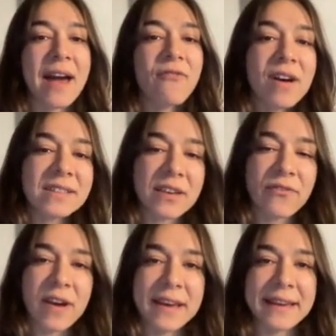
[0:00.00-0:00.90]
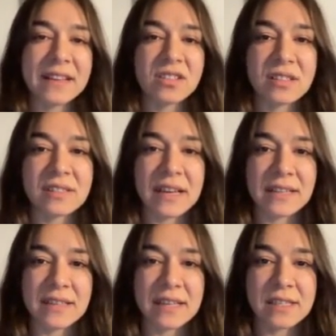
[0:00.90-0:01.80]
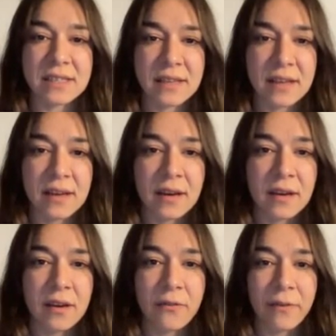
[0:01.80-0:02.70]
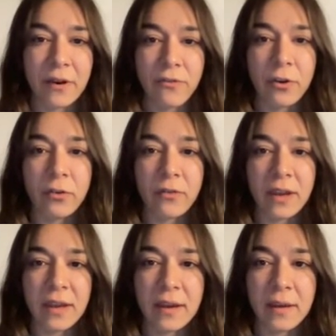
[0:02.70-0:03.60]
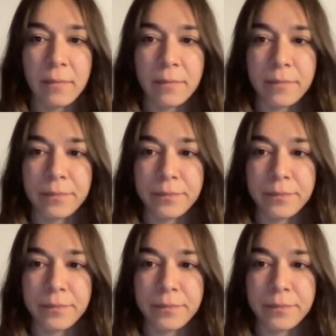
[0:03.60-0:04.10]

was a financial success. Where were we?